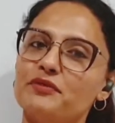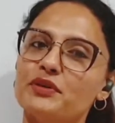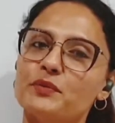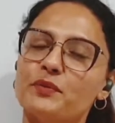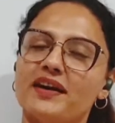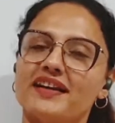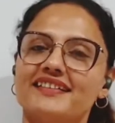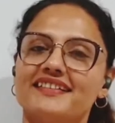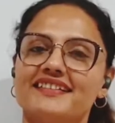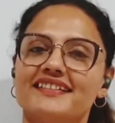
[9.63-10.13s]

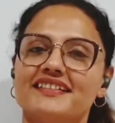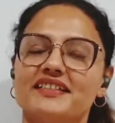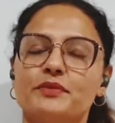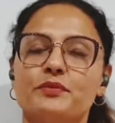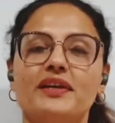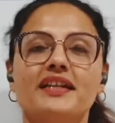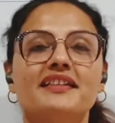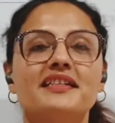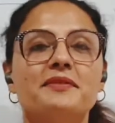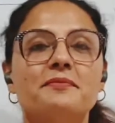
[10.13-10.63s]
everyone,
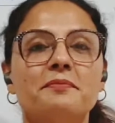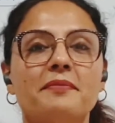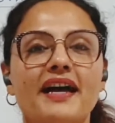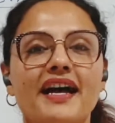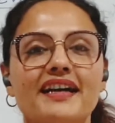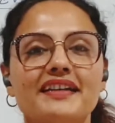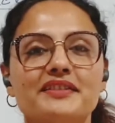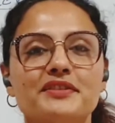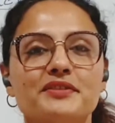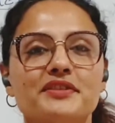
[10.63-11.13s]
welcome
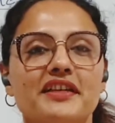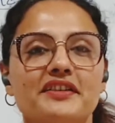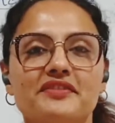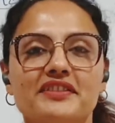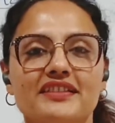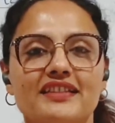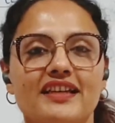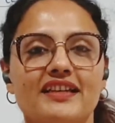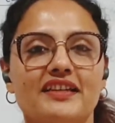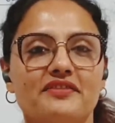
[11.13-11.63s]
back to
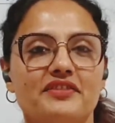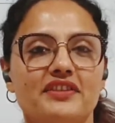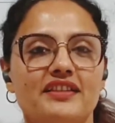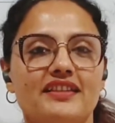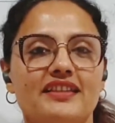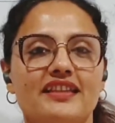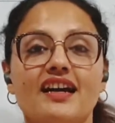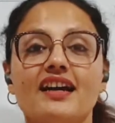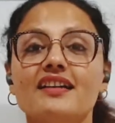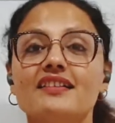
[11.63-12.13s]
Kavita
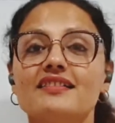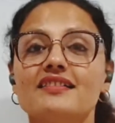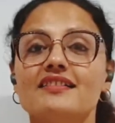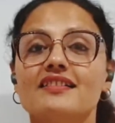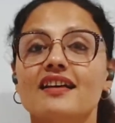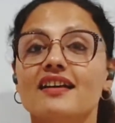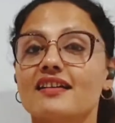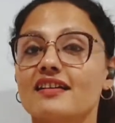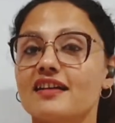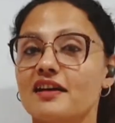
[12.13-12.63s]
Rabindranath's
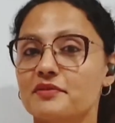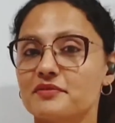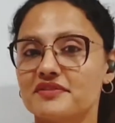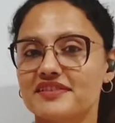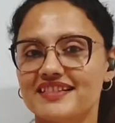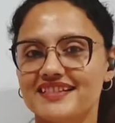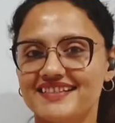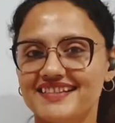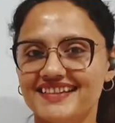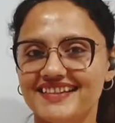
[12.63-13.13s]

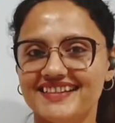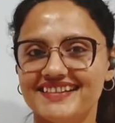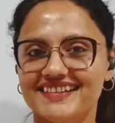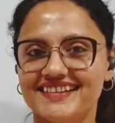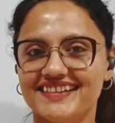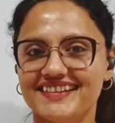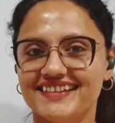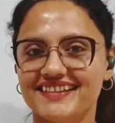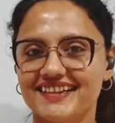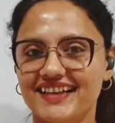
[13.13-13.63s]
Accounts is
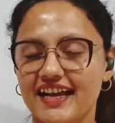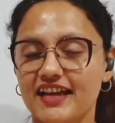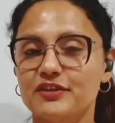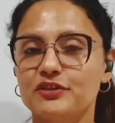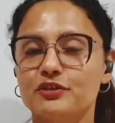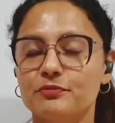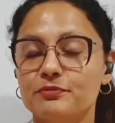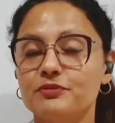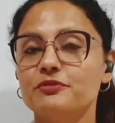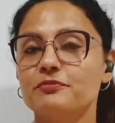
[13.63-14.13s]
Easy. I
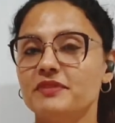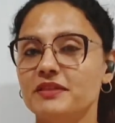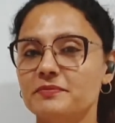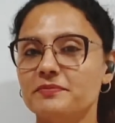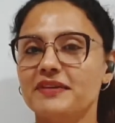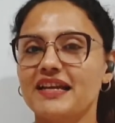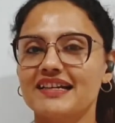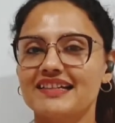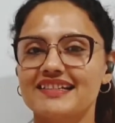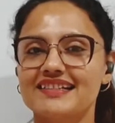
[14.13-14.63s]
hope you've been
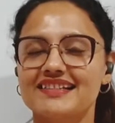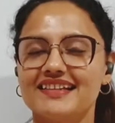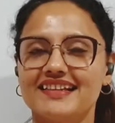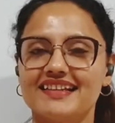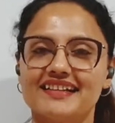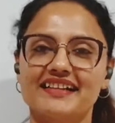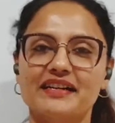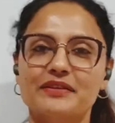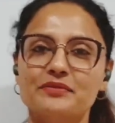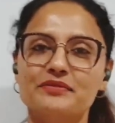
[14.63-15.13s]
practicing
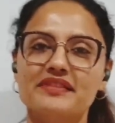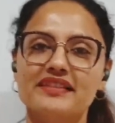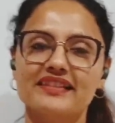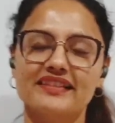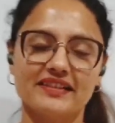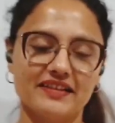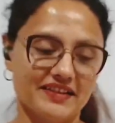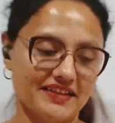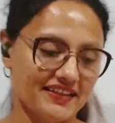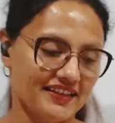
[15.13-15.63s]

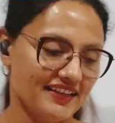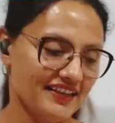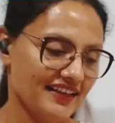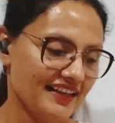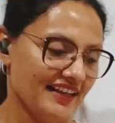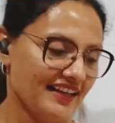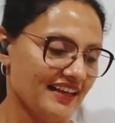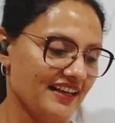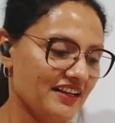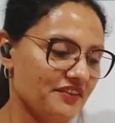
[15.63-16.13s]
accounts.
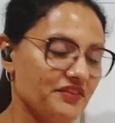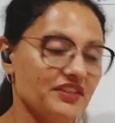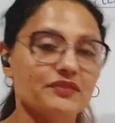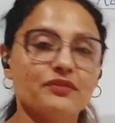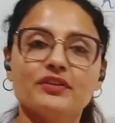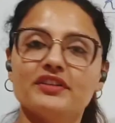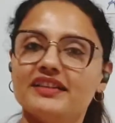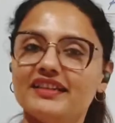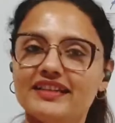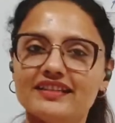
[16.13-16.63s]
We have
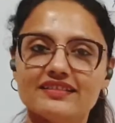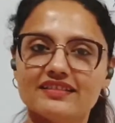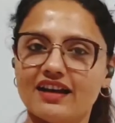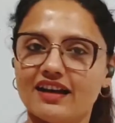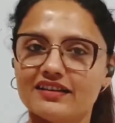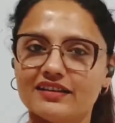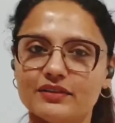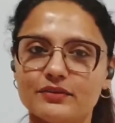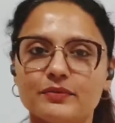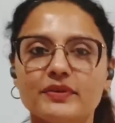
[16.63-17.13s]
already
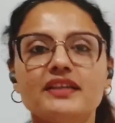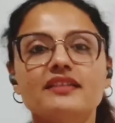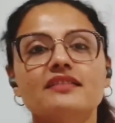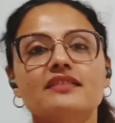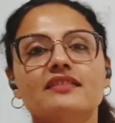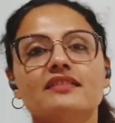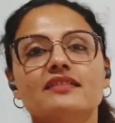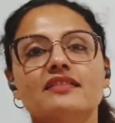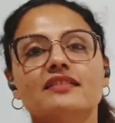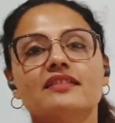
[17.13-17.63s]
started with
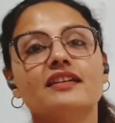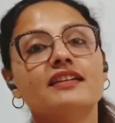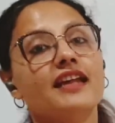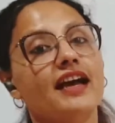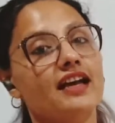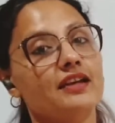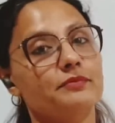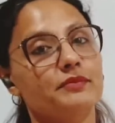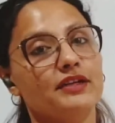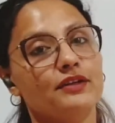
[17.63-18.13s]

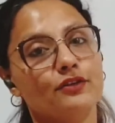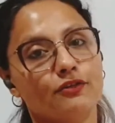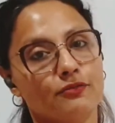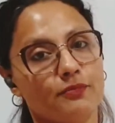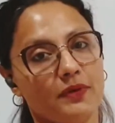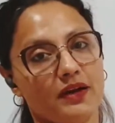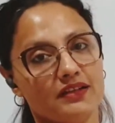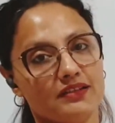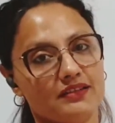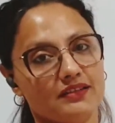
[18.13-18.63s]
retirement of
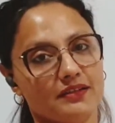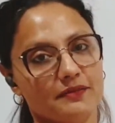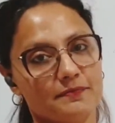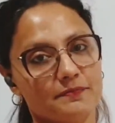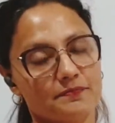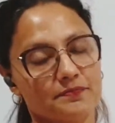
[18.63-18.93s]
partner.